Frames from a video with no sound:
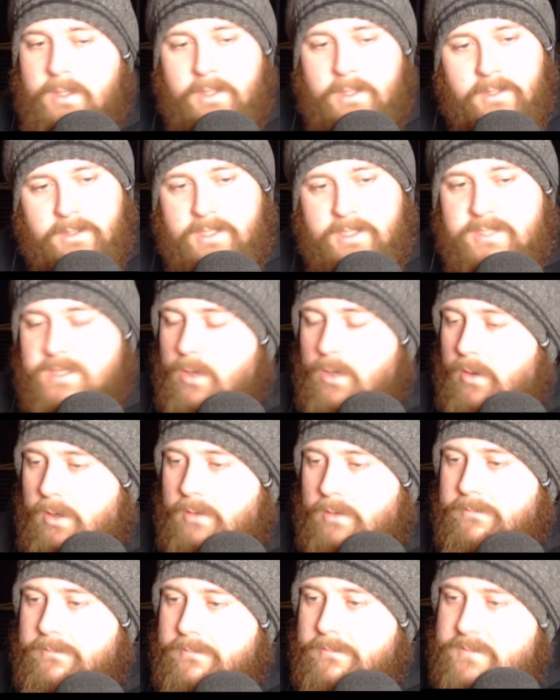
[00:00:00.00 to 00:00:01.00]

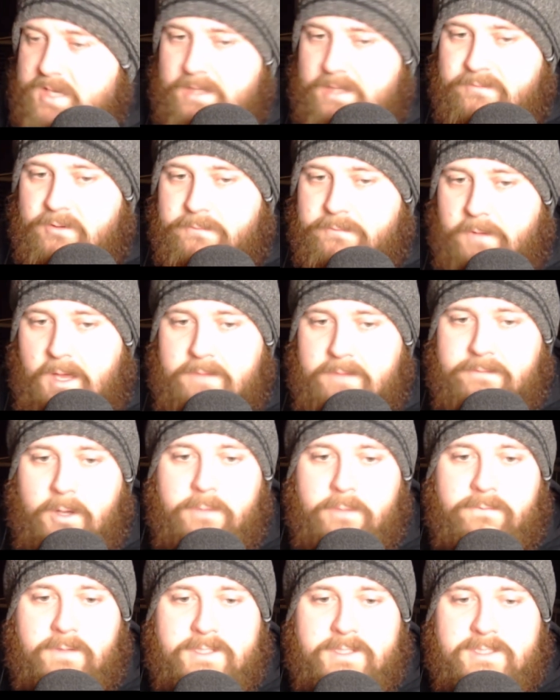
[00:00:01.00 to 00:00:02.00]
hope. Thank you for the 5.
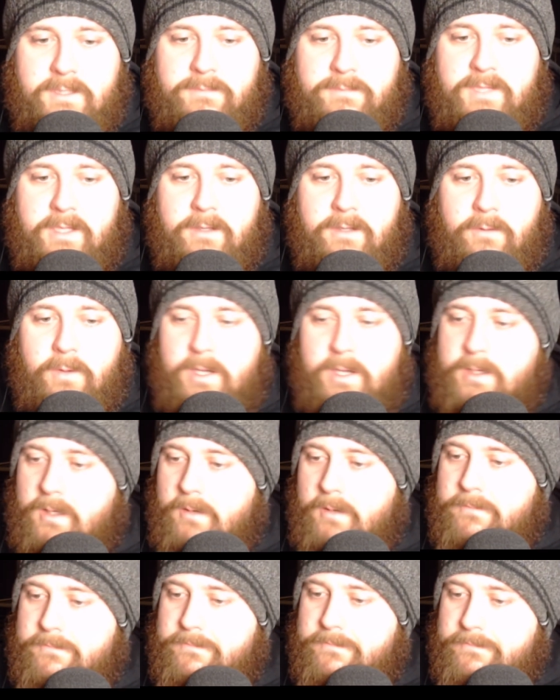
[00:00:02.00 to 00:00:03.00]
Hopefully someday they'll wake
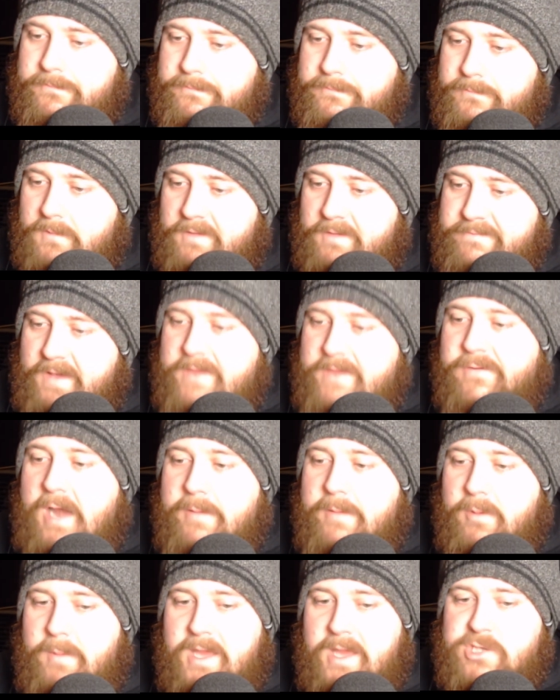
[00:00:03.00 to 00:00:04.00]
up. Favorite
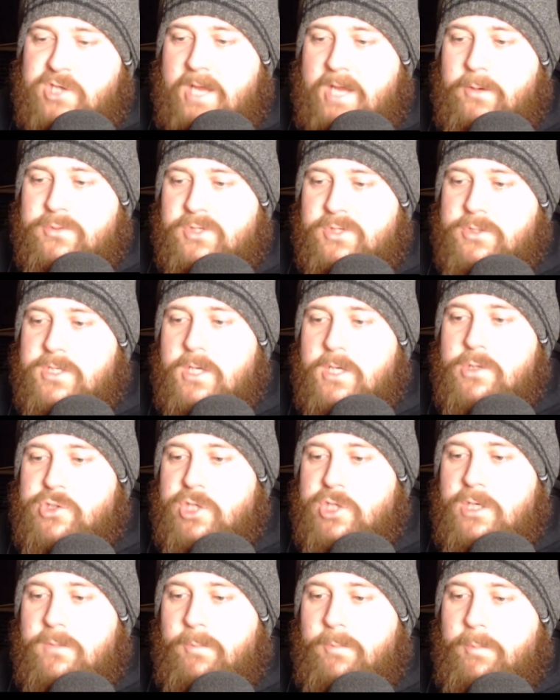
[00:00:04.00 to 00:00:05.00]
MMA channels on
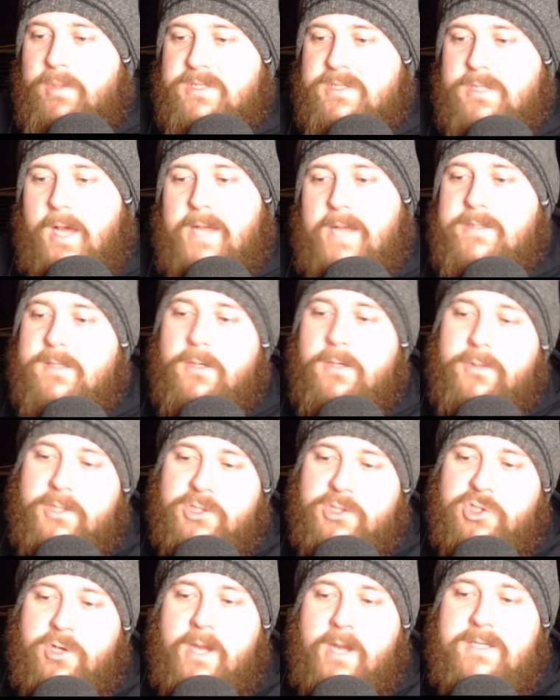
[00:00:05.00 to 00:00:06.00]
YouTube besides
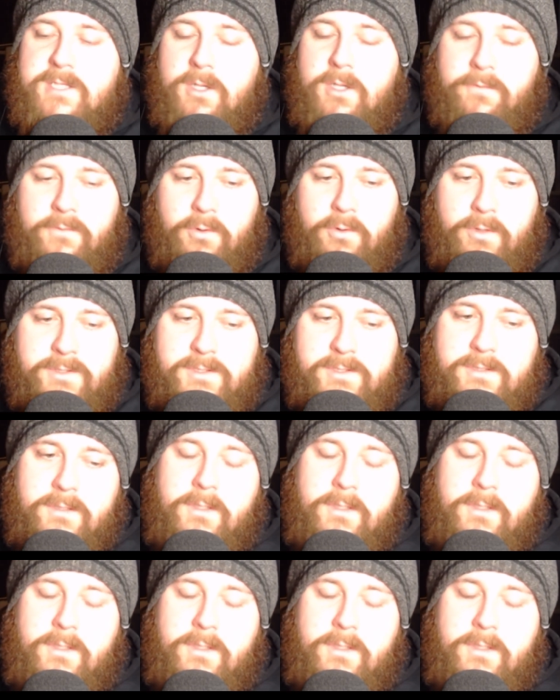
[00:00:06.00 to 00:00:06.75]
Lucas Tracy, of course.